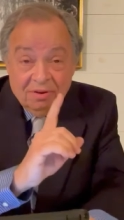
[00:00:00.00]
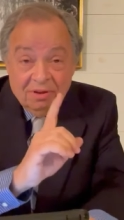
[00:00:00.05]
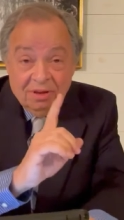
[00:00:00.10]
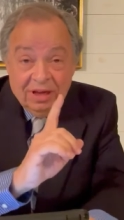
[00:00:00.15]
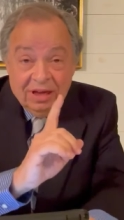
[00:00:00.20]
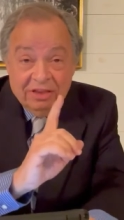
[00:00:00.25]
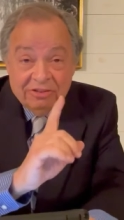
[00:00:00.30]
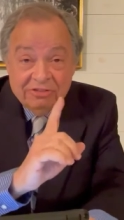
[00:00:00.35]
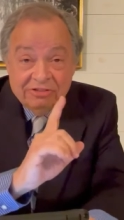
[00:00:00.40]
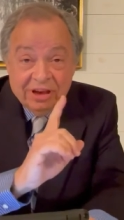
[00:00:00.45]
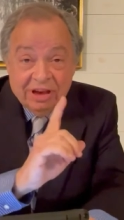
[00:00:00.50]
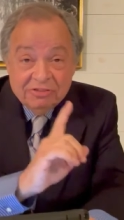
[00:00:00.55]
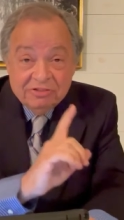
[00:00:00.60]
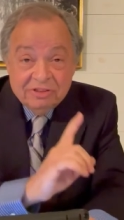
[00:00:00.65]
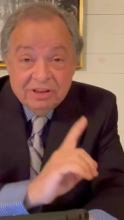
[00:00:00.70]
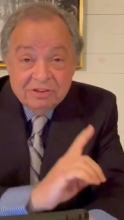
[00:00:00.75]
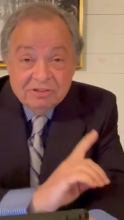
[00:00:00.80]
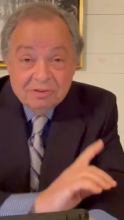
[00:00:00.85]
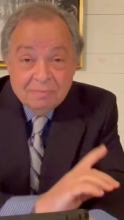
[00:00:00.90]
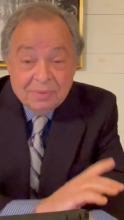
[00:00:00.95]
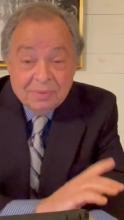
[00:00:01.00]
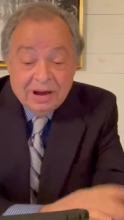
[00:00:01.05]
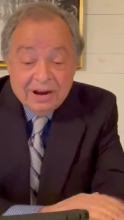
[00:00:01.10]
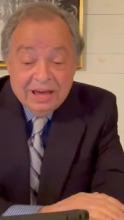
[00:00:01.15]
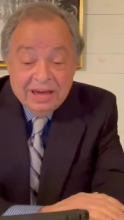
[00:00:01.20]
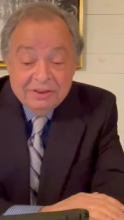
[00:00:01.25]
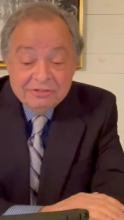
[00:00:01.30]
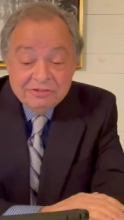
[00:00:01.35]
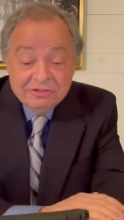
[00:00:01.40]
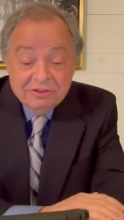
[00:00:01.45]
It says this about
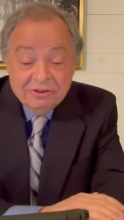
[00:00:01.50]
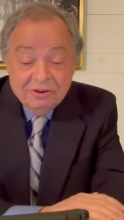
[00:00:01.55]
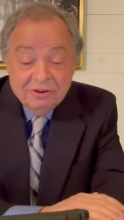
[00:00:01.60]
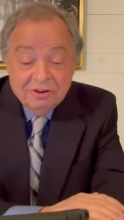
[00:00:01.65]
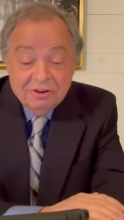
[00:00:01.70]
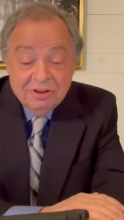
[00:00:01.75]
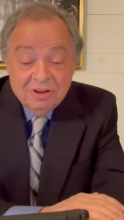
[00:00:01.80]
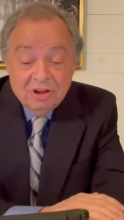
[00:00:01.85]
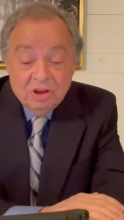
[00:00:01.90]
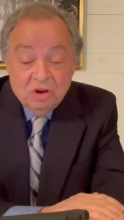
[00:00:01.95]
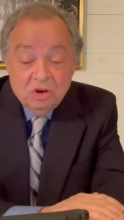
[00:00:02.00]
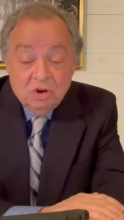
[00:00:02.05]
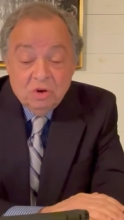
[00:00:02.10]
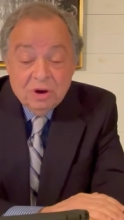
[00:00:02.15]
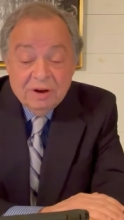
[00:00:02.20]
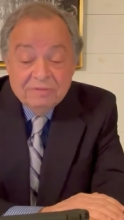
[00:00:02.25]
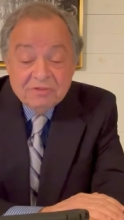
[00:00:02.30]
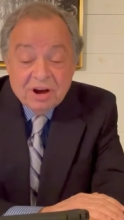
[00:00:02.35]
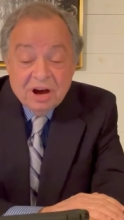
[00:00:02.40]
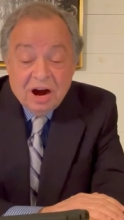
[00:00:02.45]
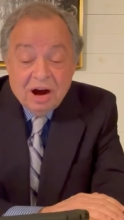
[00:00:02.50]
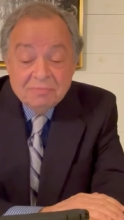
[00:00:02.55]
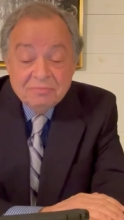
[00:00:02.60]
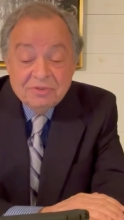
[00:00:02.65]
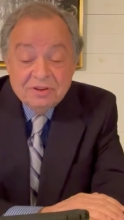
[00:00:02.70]
Esther. You have come